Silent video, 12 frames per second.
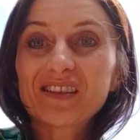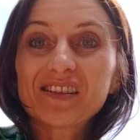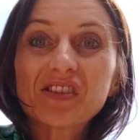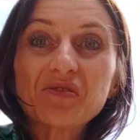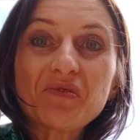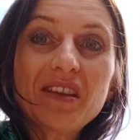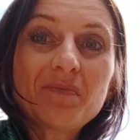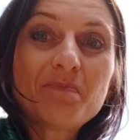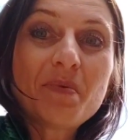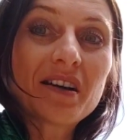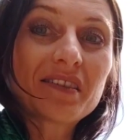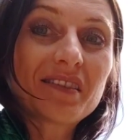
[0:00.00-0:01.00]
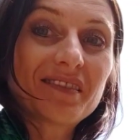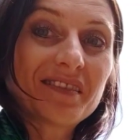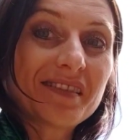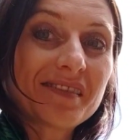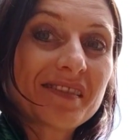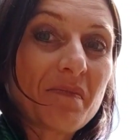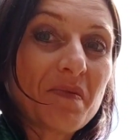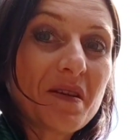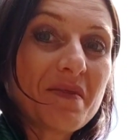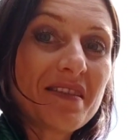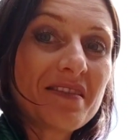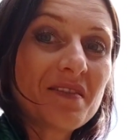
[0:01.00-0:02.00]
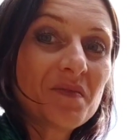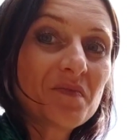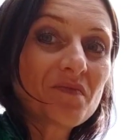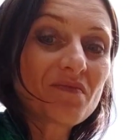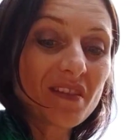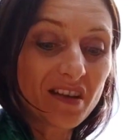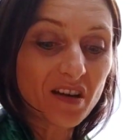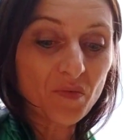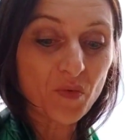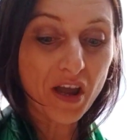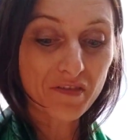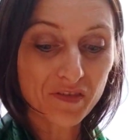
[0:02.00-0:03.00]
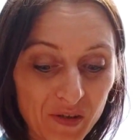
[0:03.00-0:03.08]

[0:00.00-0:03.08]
3-part supplement. We have